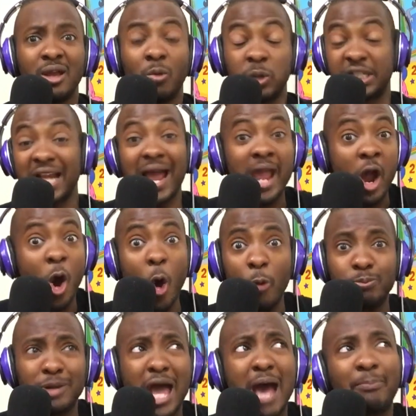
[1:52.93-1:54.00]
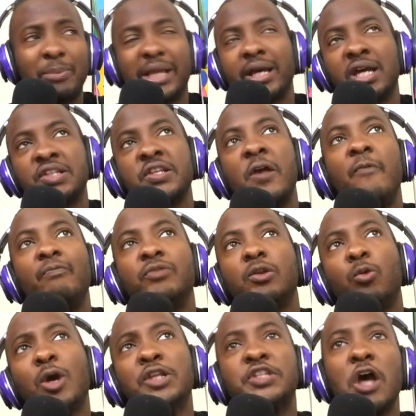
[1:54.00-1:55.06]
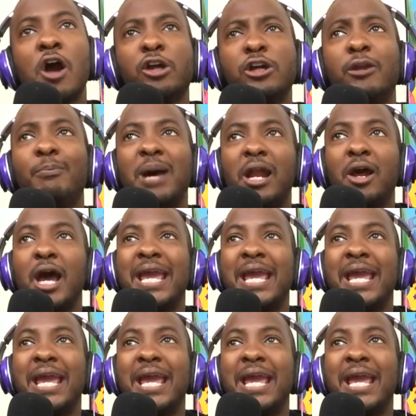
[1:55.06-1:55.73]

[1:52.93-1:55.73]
Which I hope not, because we're talking about